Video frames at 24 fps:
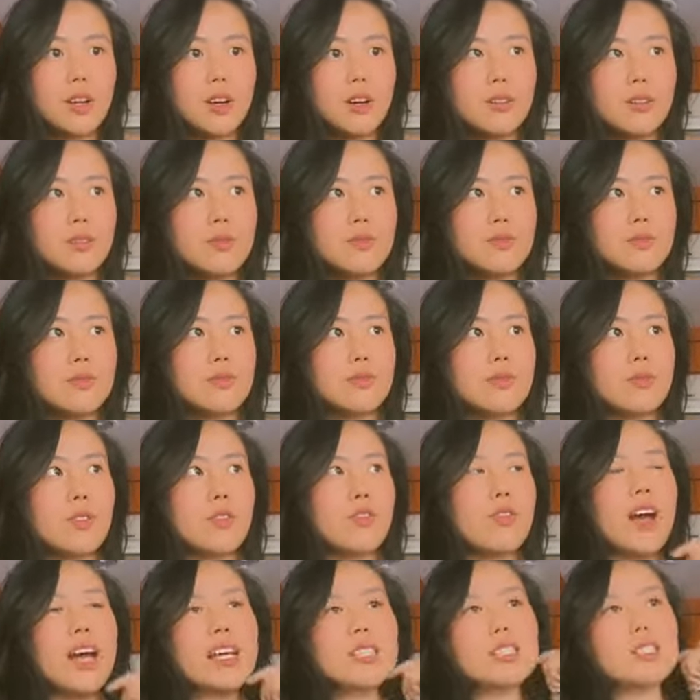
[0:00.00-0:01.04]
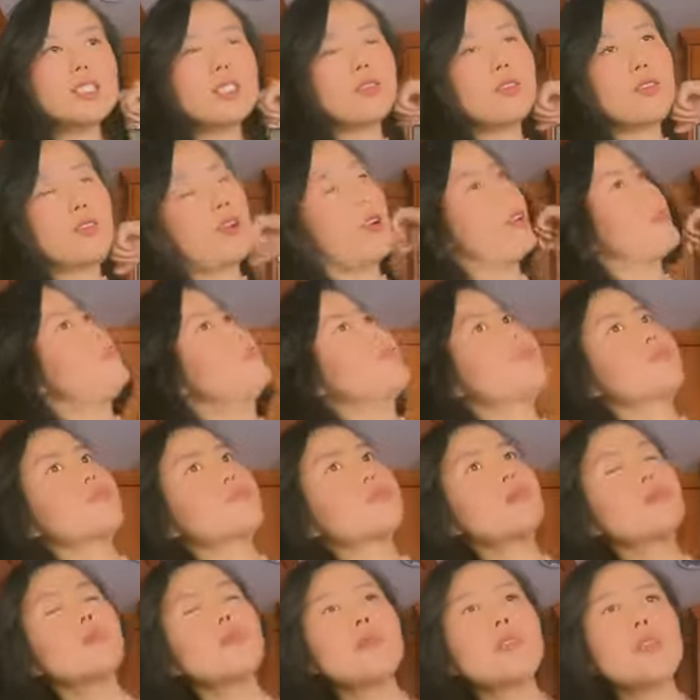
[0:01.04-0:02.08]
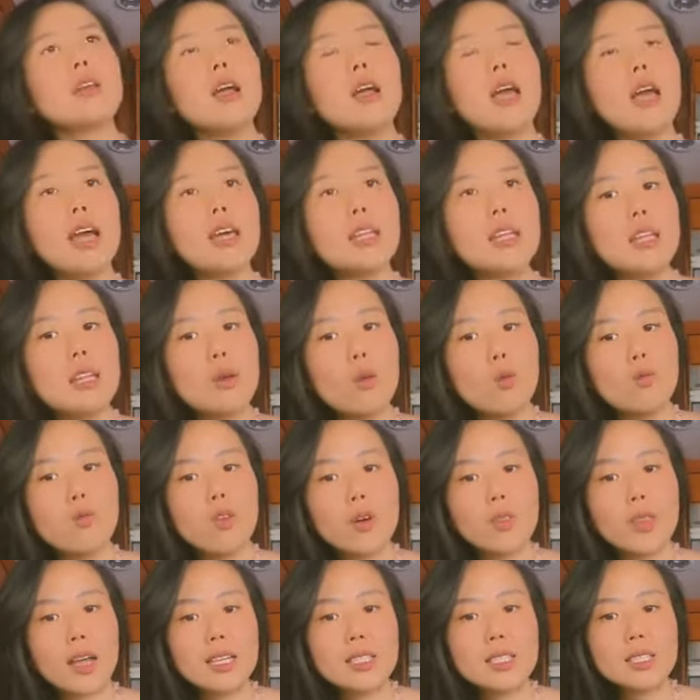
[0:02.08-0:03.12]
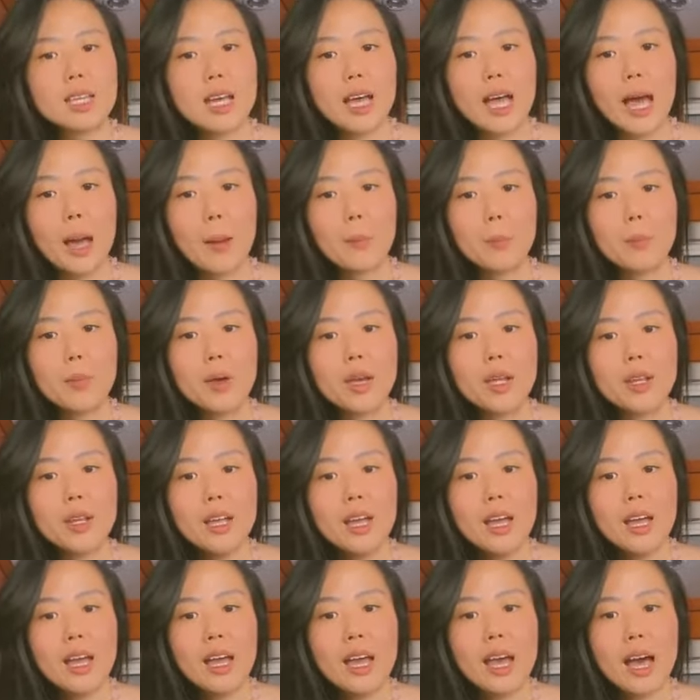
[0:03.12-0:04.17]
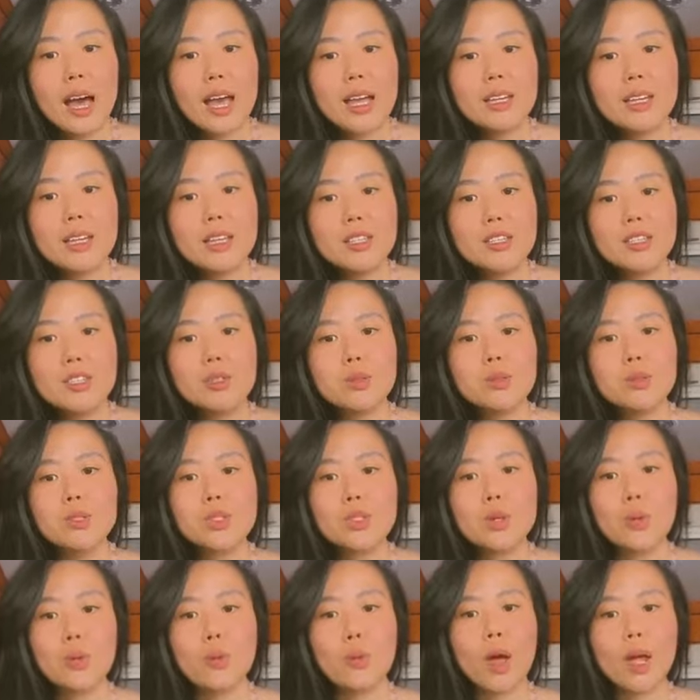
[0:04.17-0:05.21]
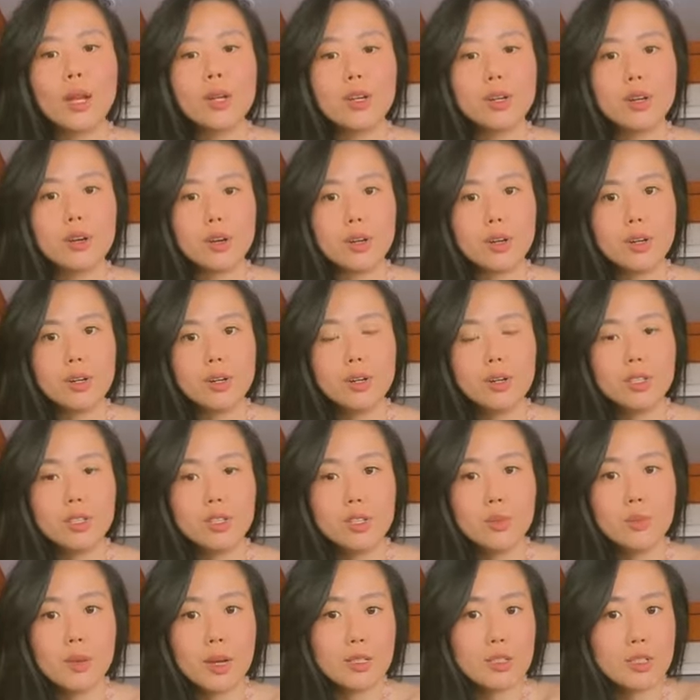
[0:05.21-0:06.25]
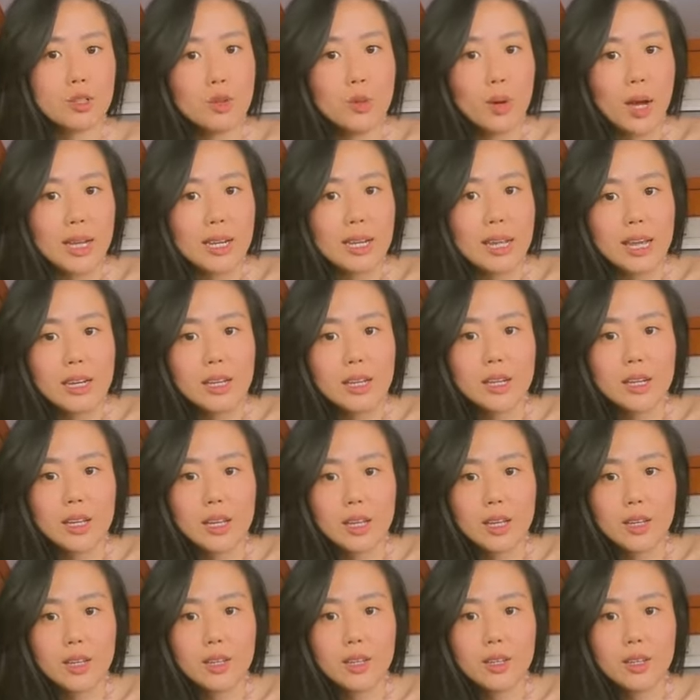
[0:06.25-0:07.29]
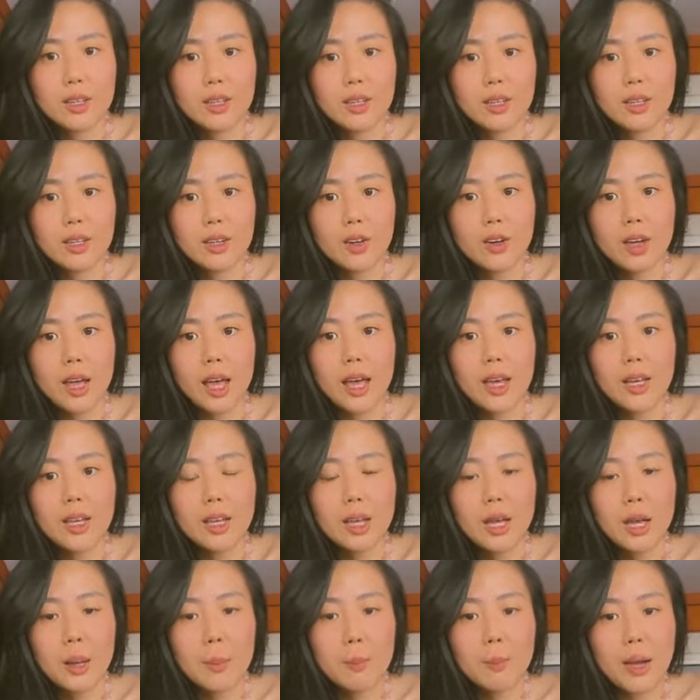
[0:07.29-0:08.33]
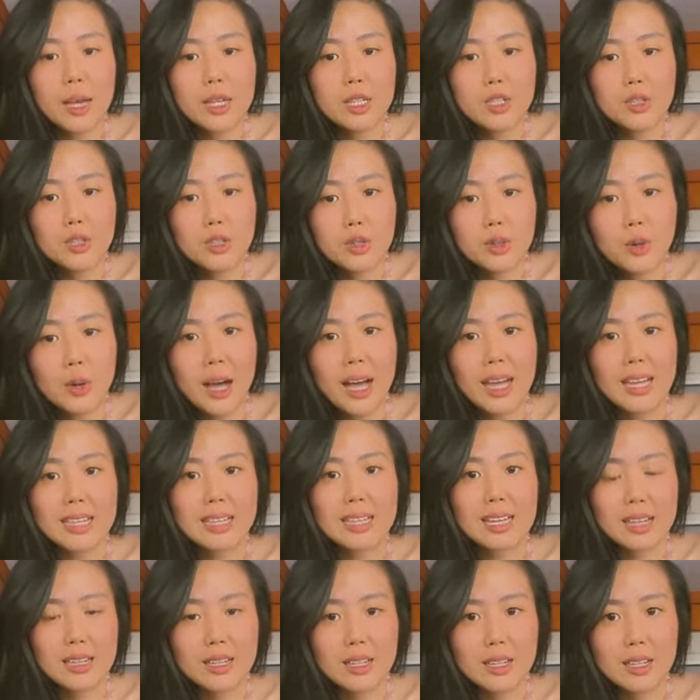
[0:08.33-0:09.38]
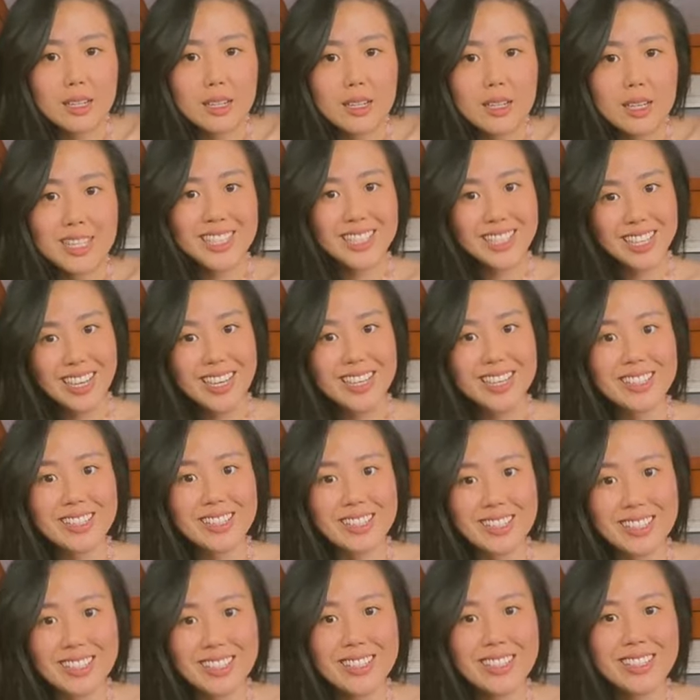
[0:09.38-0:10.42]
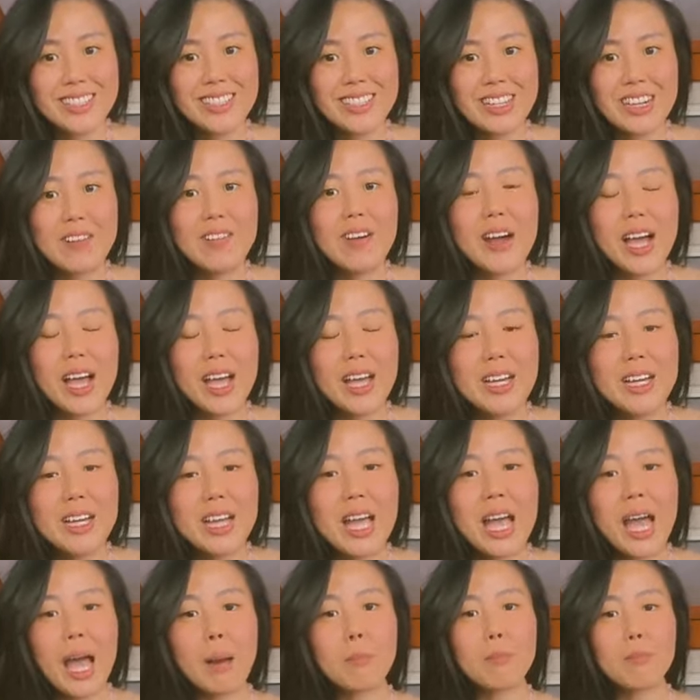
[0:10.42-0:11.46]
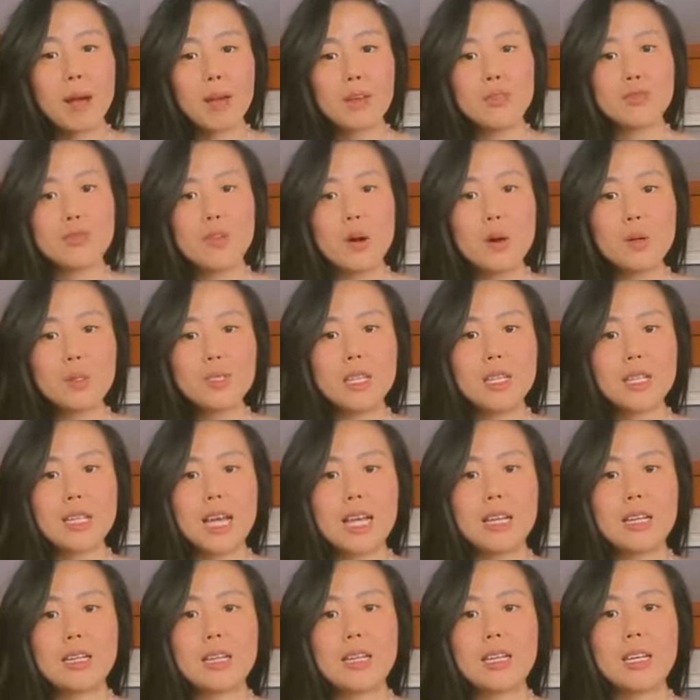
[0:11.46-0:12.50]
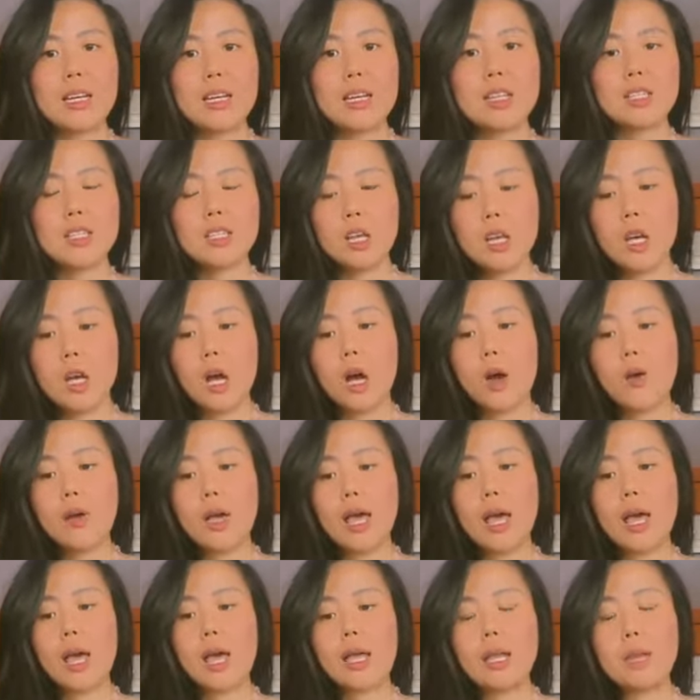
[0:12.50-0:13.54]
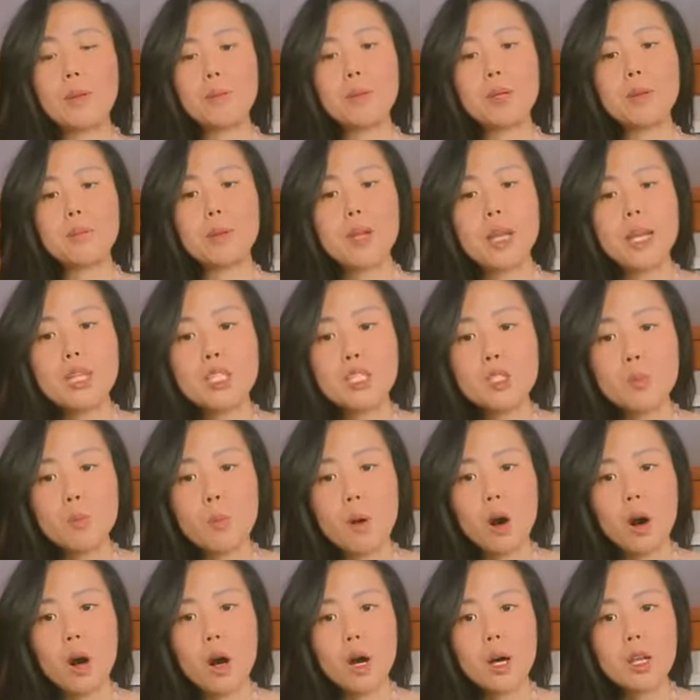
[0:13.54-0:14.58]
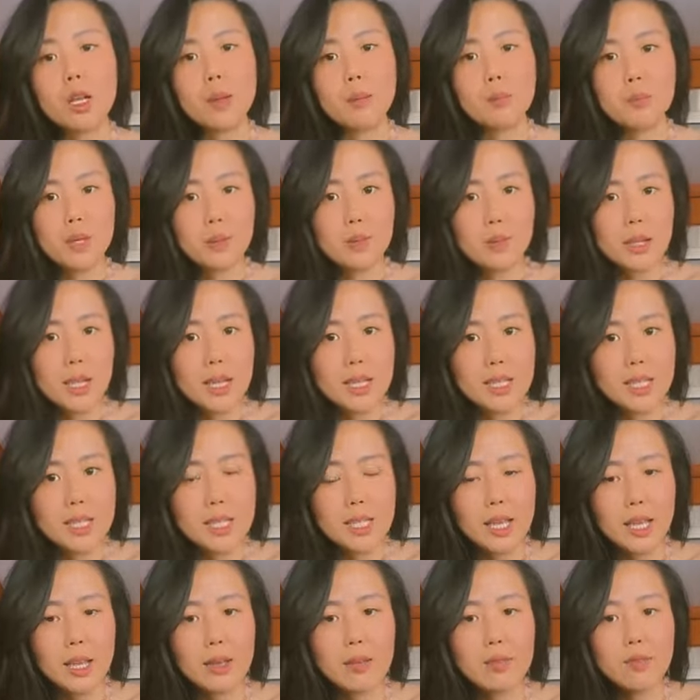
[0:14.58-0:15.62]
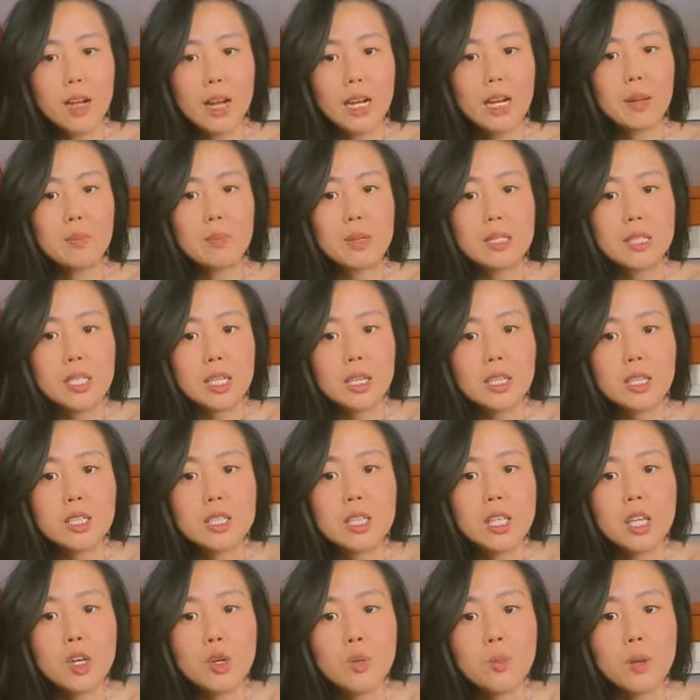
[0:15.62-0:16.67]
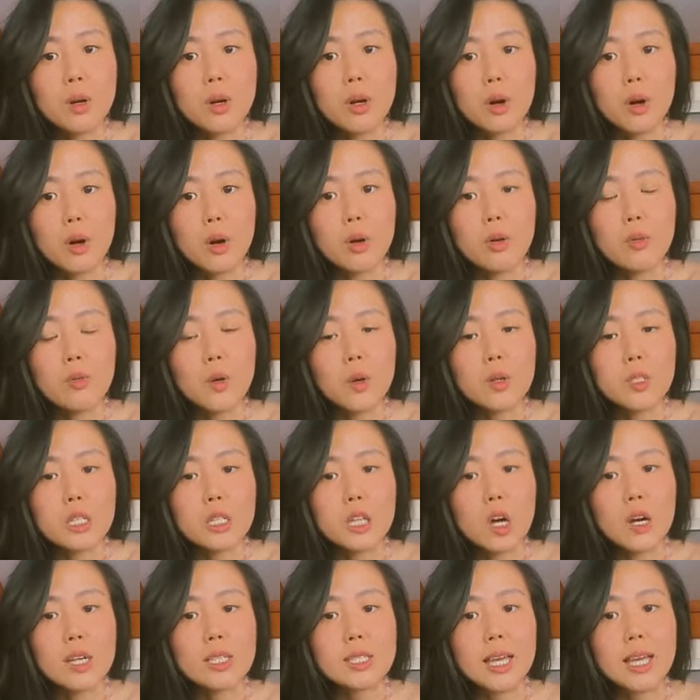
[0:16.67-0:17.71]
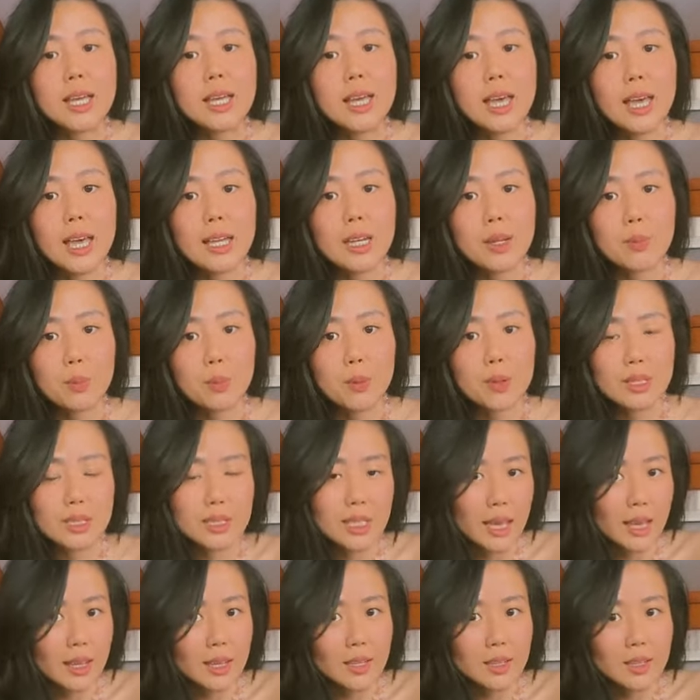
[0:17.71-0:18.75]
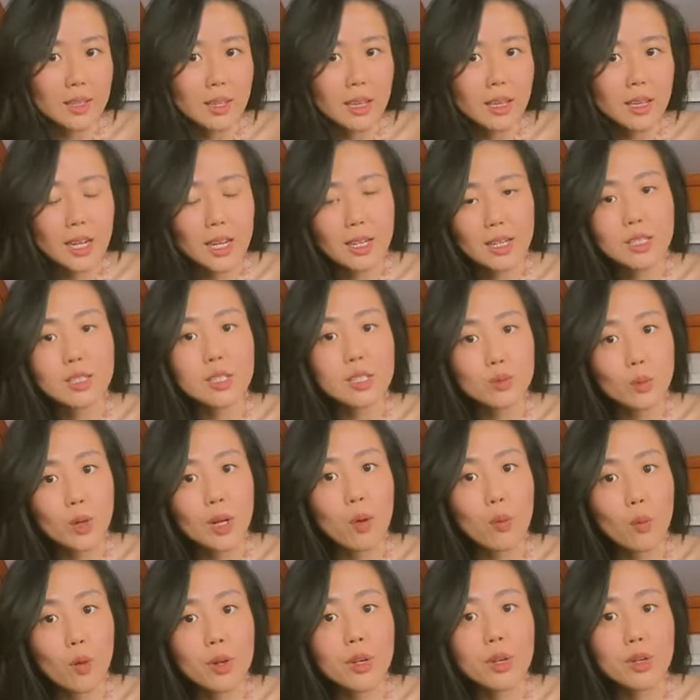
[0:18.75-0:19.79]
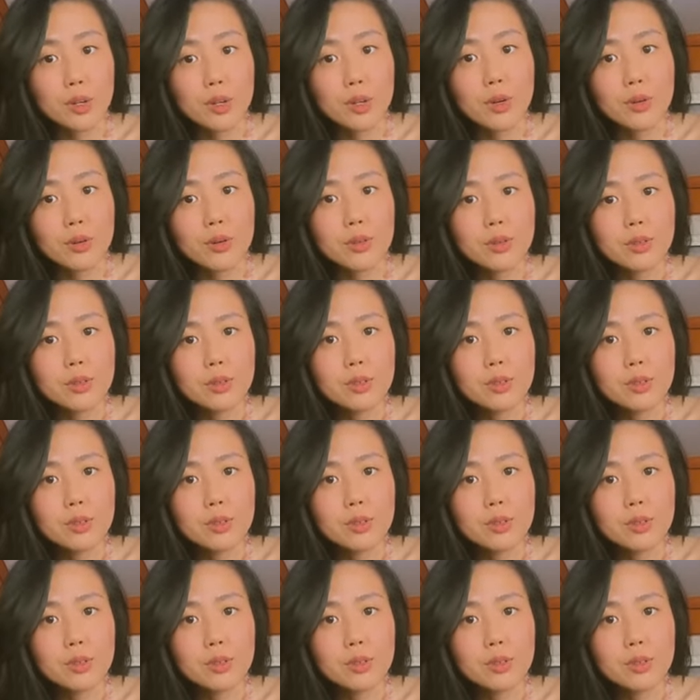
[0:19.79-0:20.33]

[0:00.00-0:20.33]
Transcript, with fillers: you know, vast difference. And for that to happen, I need to surrender to my true identity. Okay, my true identity is this. Okay, and my false identity is, okay, let me play small, let me play safe, let me sit in this cubicle for as long as I can and pretend like this is what I want to do.